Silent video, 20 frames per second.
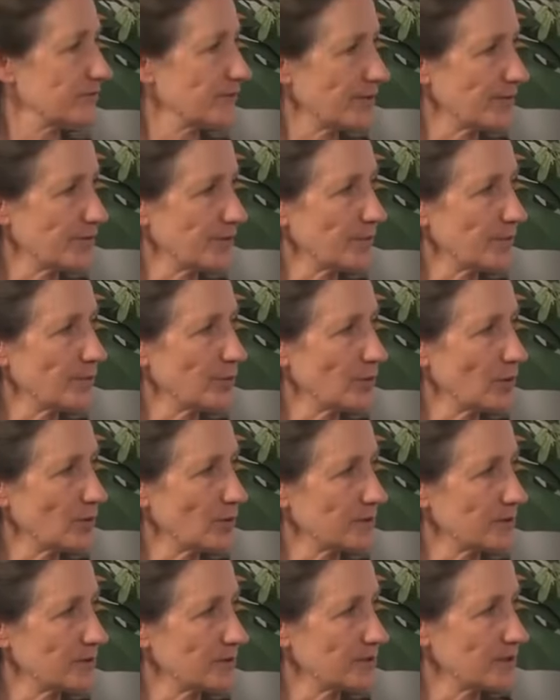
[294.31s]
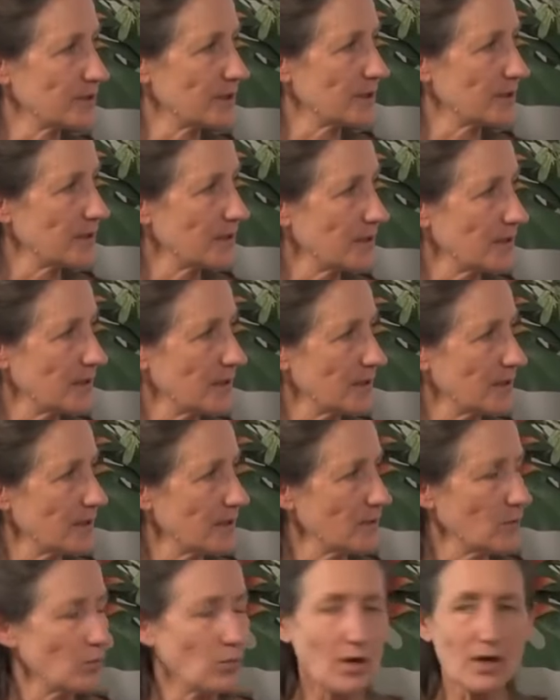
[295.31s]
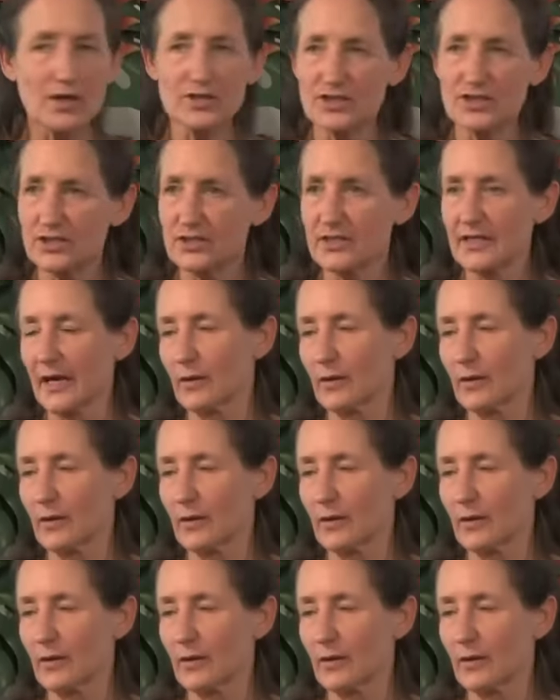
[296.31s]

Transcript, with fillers: Very important to wash